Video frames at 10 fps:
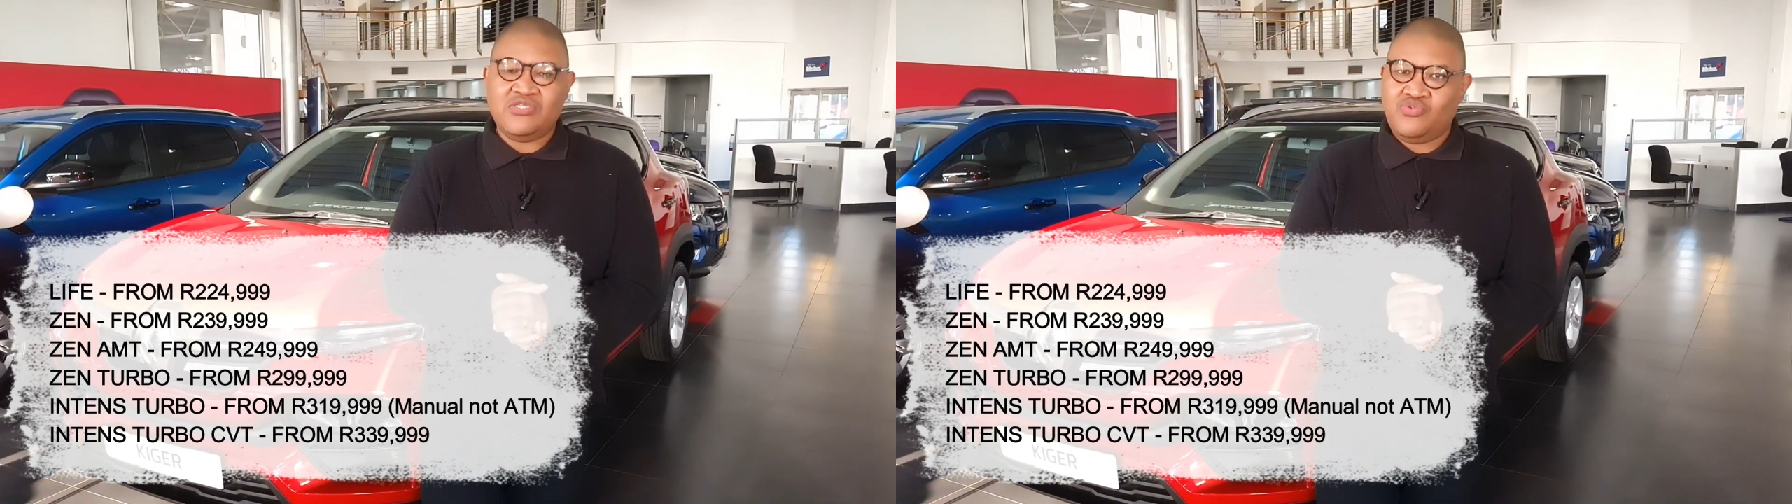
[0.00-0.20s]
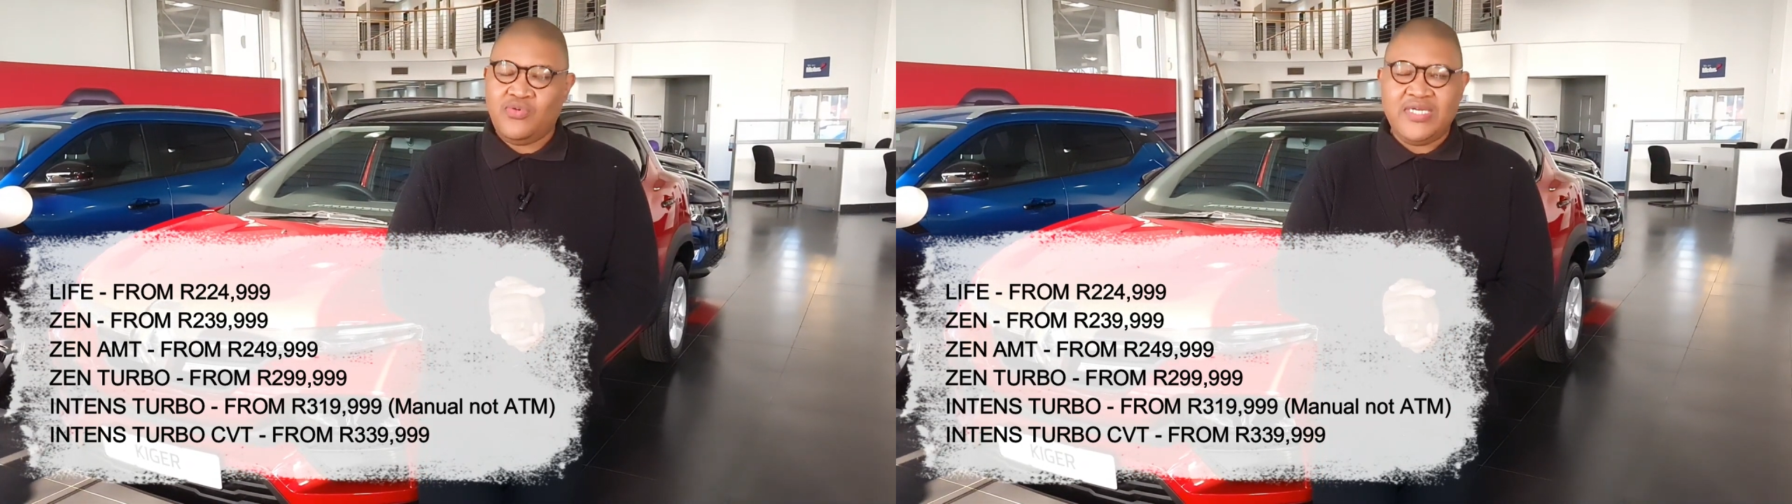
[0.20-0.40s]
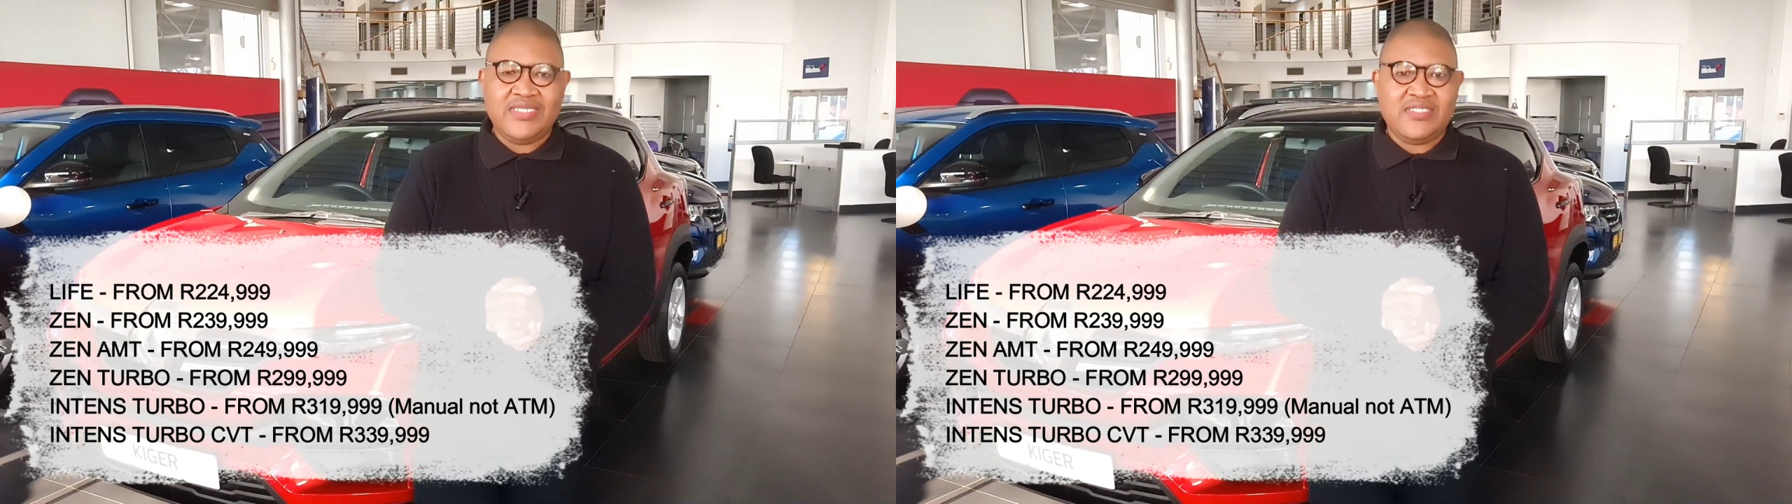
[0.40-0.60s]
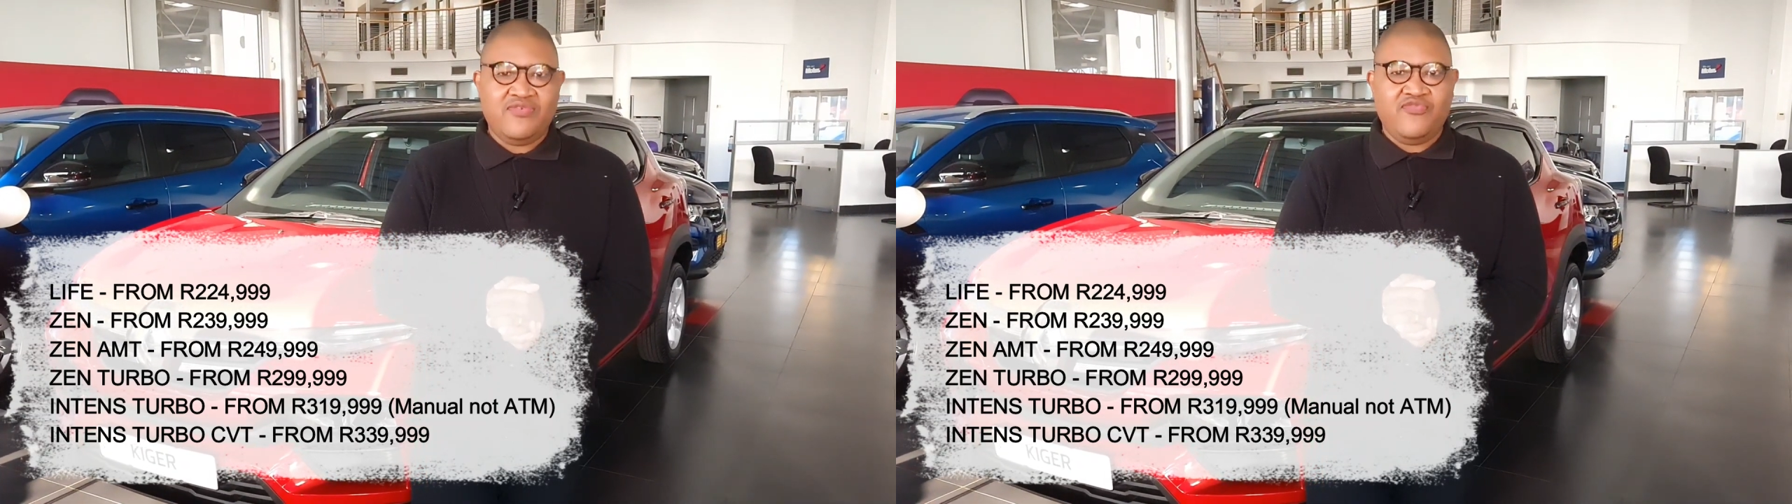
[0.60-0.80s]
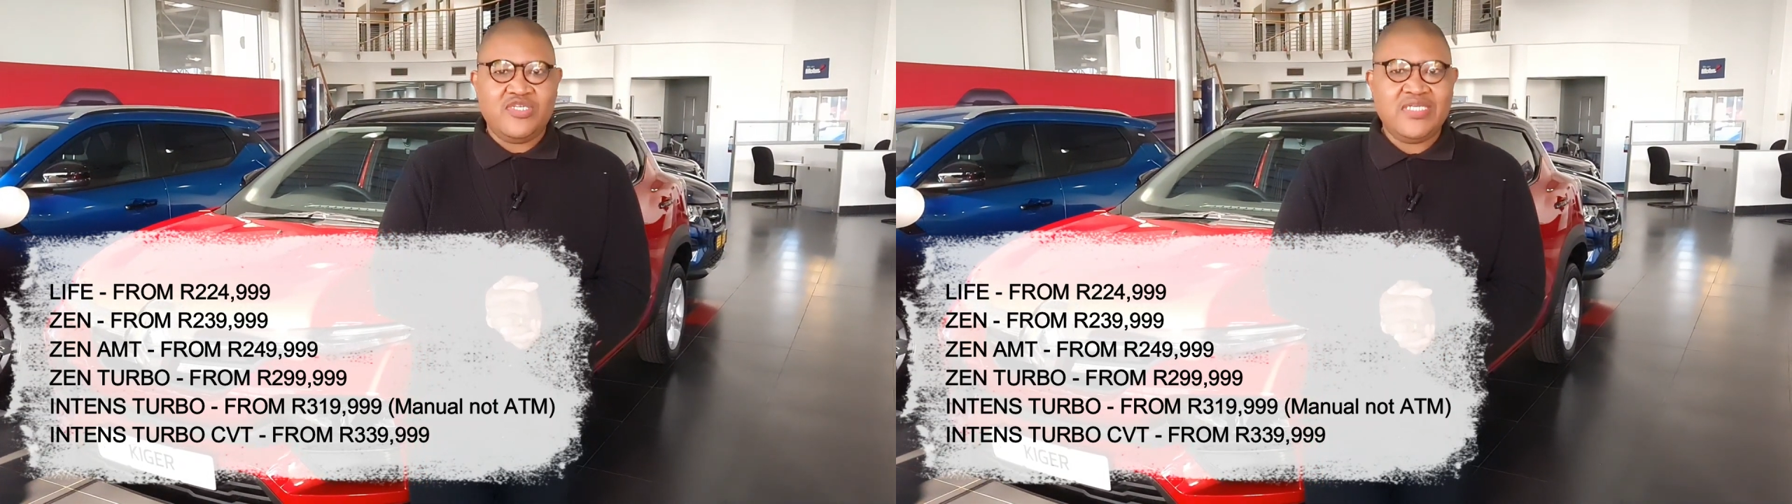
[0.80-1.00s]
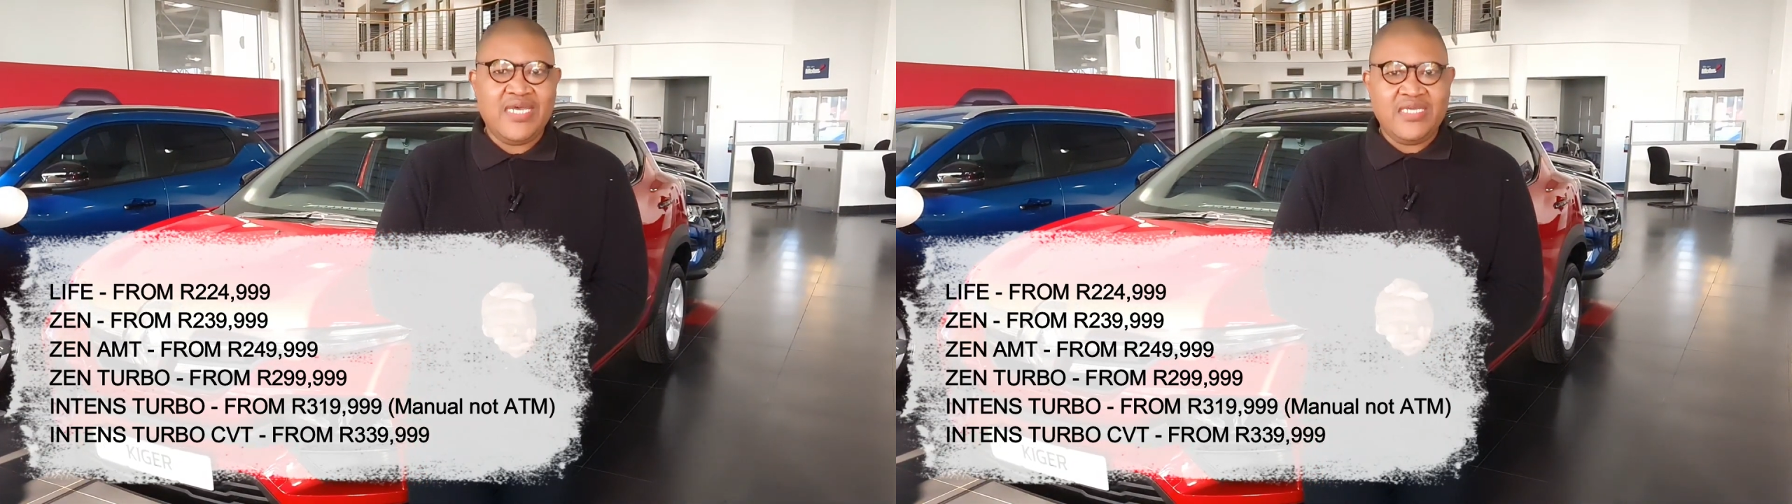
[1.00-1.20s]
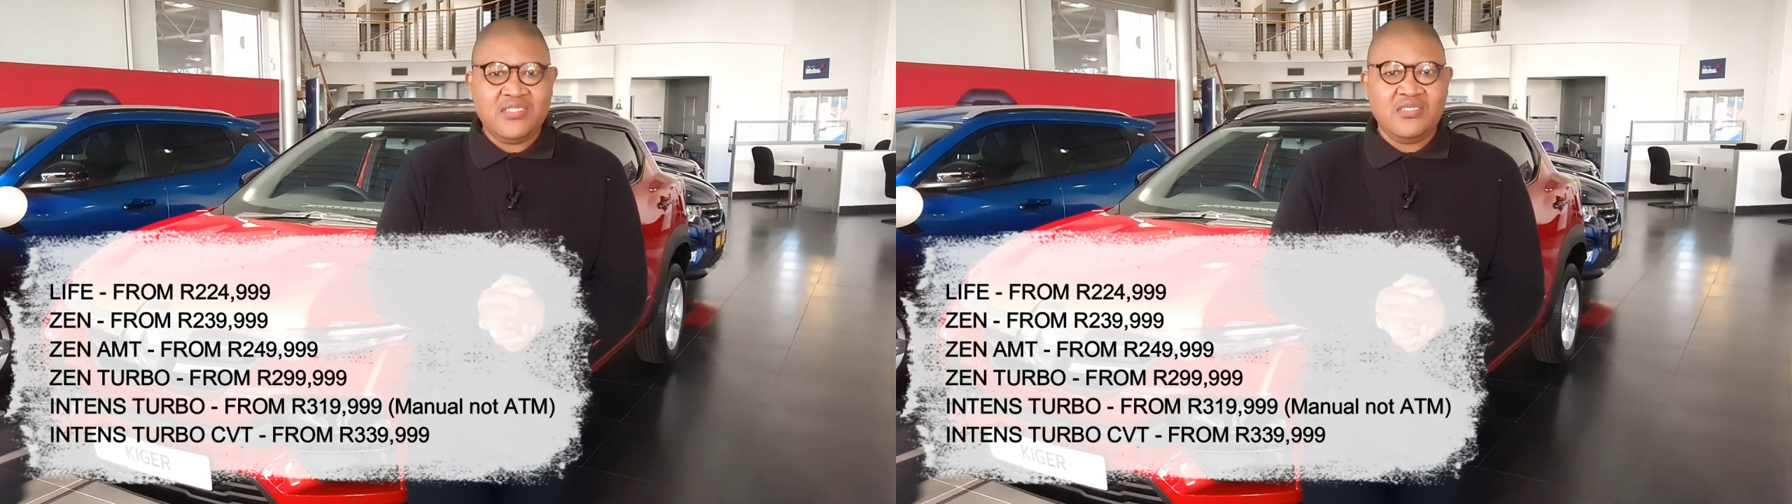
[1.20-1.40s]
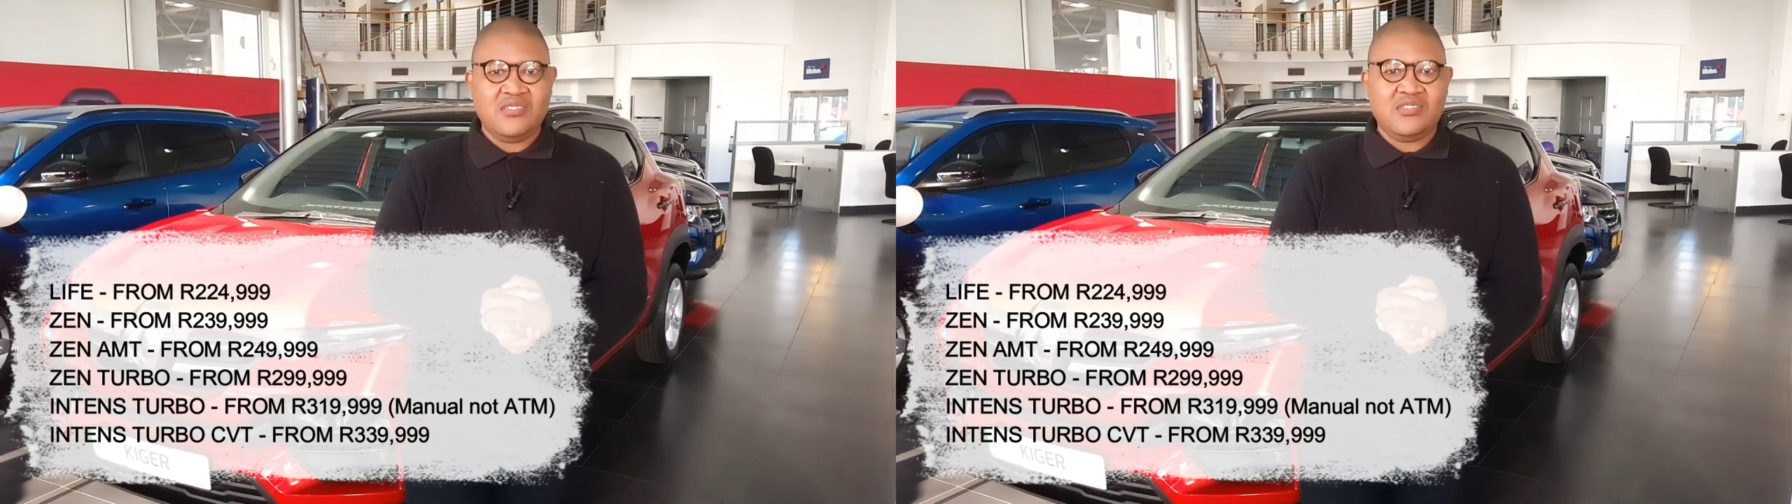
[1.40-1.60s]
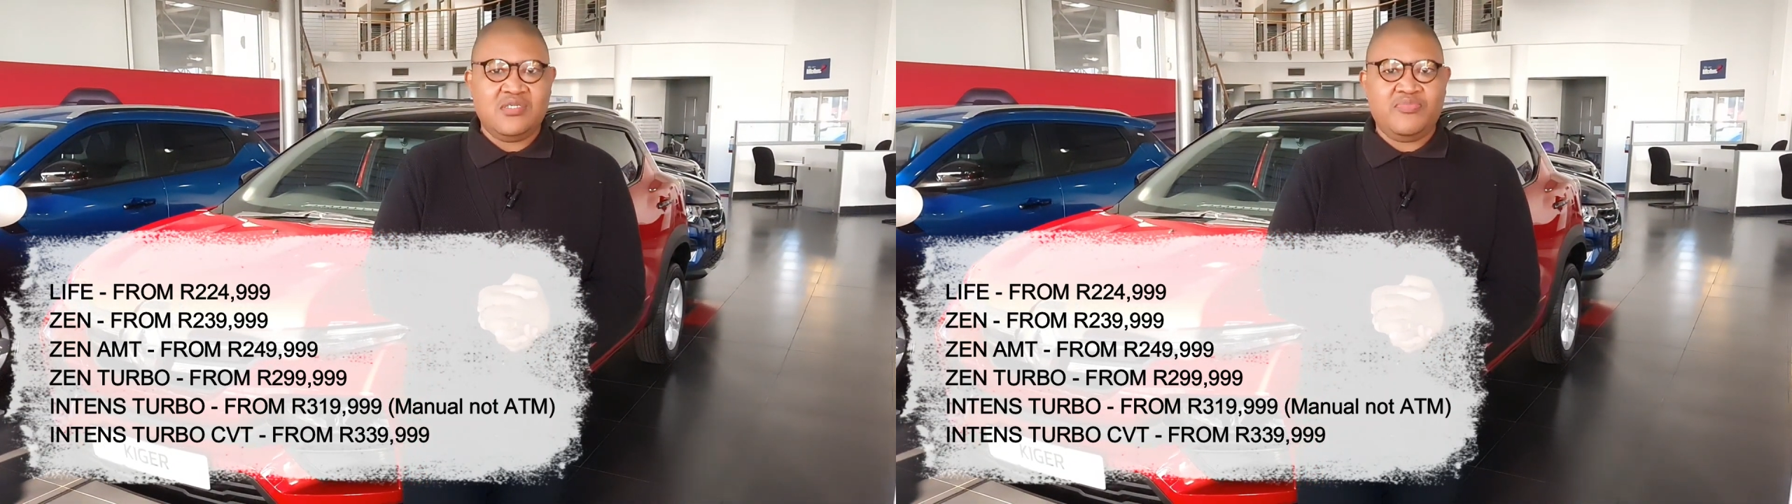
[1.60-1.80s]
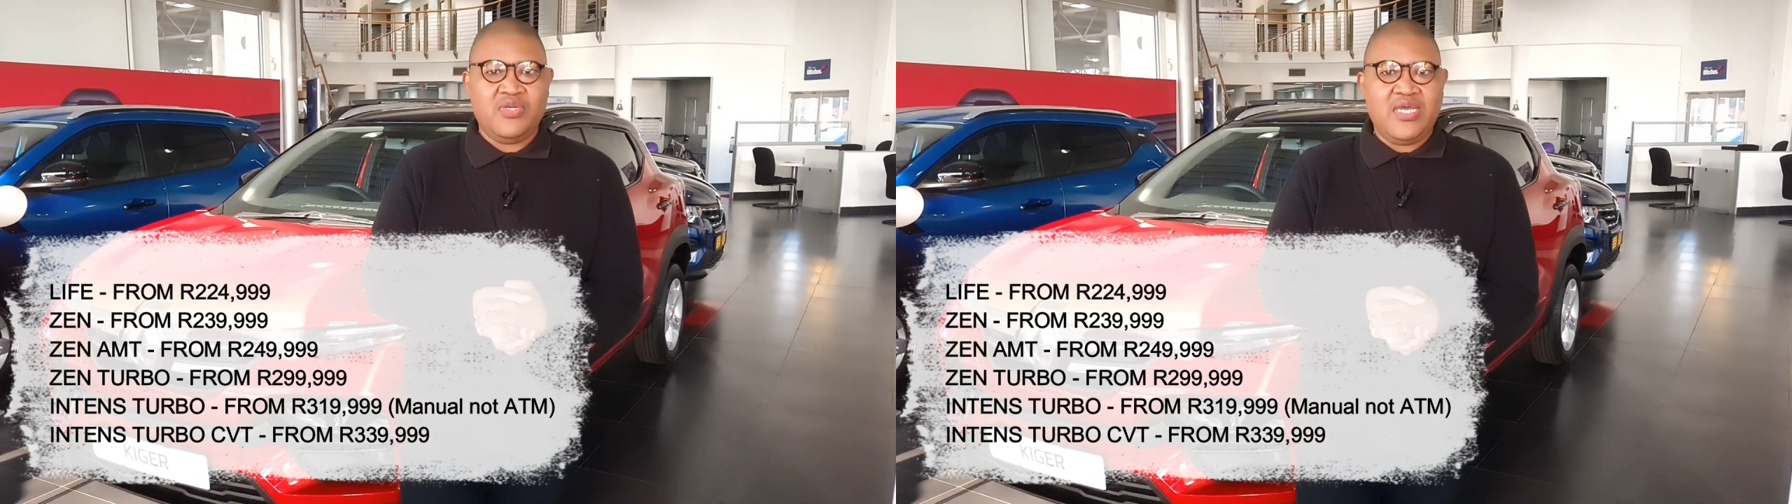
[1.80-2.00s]

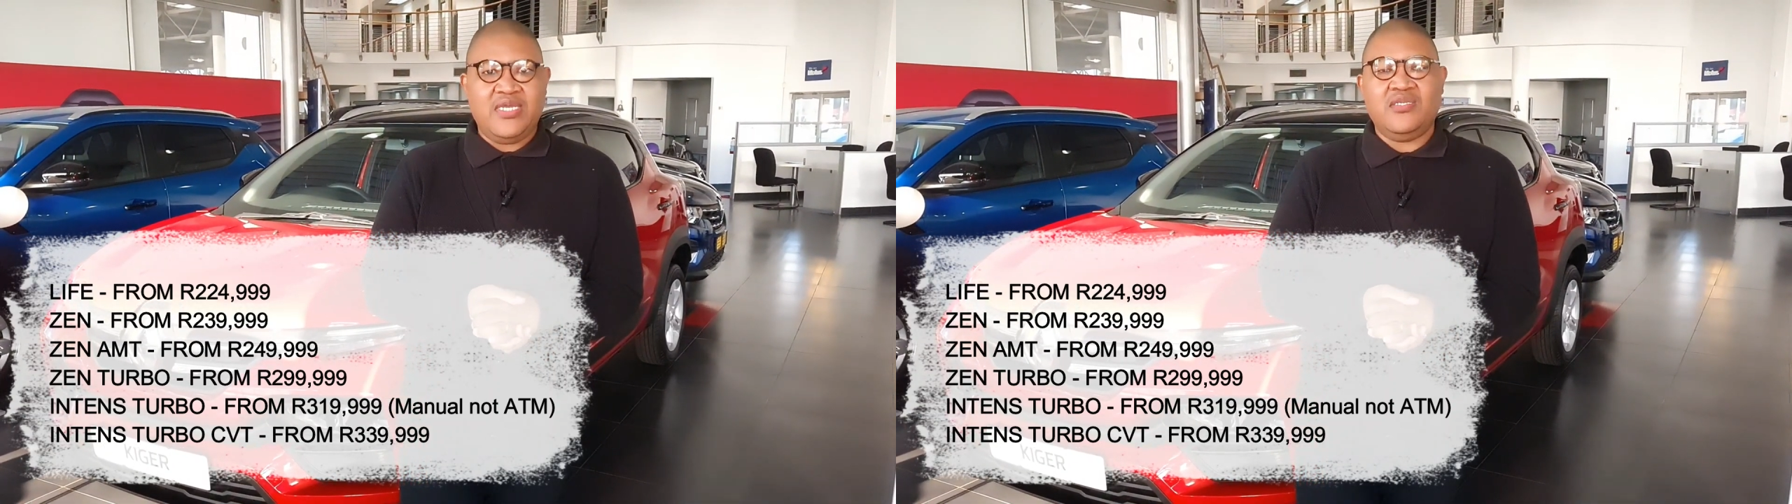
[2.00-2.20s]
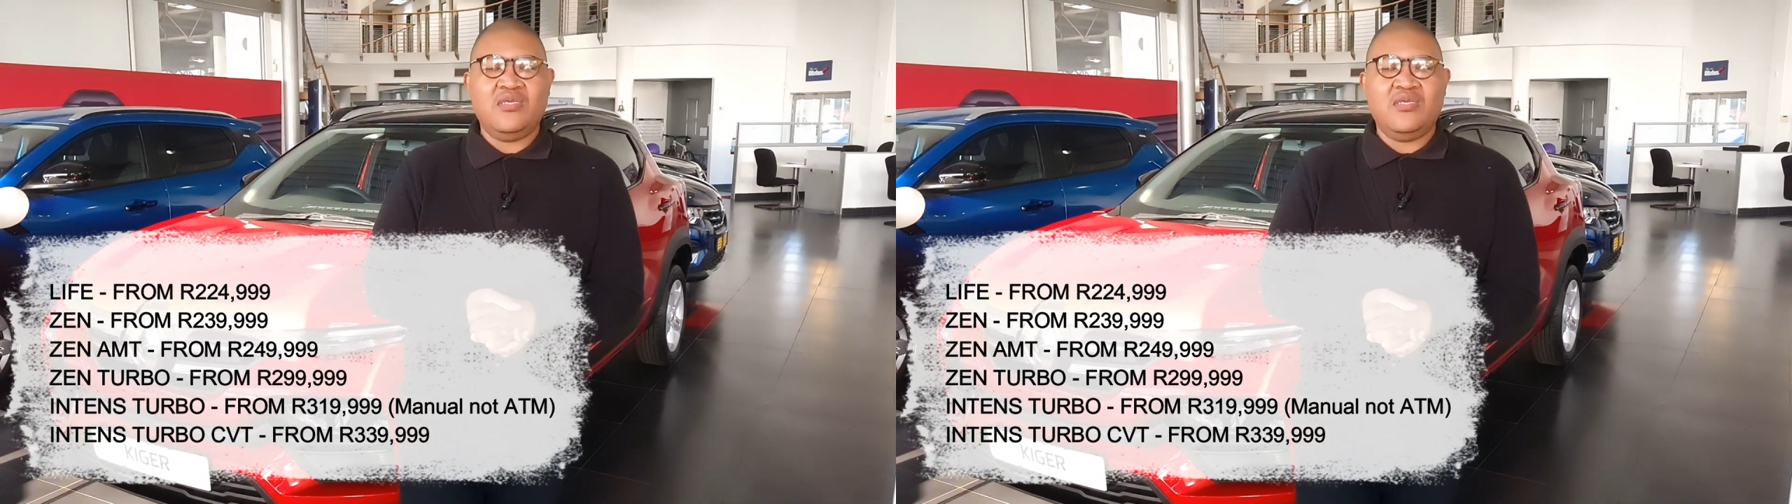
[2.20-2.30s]
249,999.